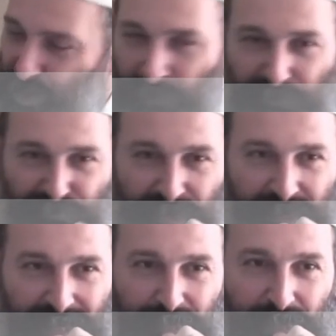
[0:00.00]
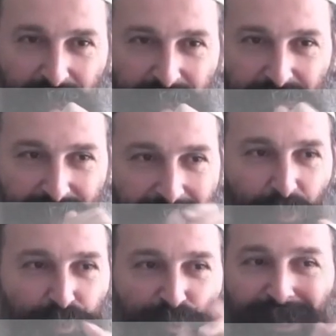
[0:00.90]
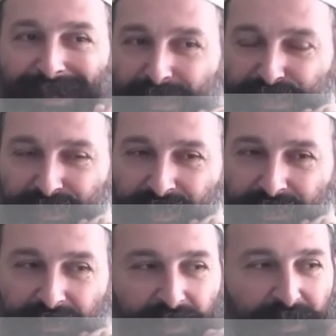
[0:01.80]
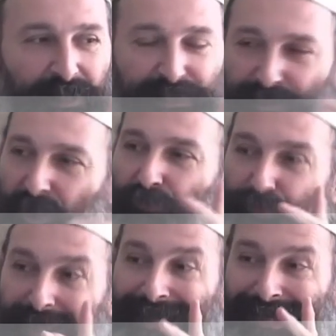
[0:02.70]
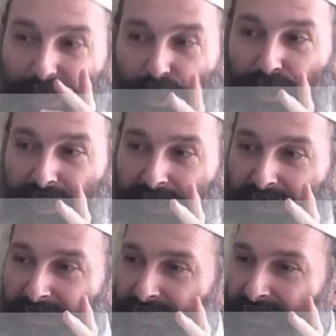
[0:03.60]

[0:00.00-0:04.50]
v'shalom offend anybody. Now you are listening. It's not really learning.